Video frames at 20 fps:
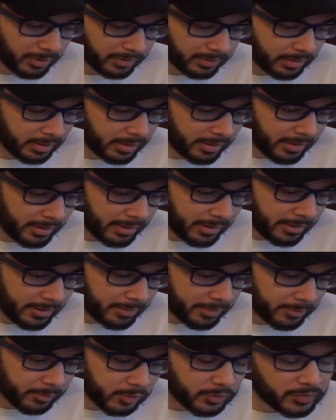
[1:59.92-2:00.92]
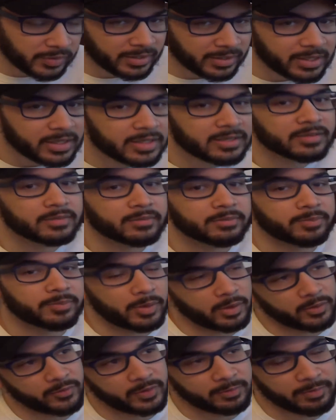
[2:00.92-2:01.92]
But the movie isn't
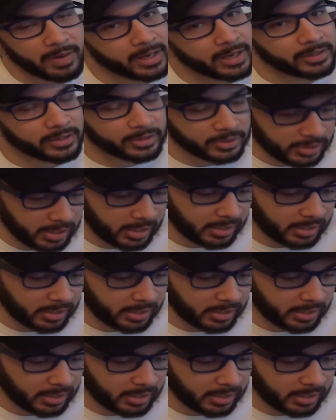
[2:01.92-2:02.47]
perfect by any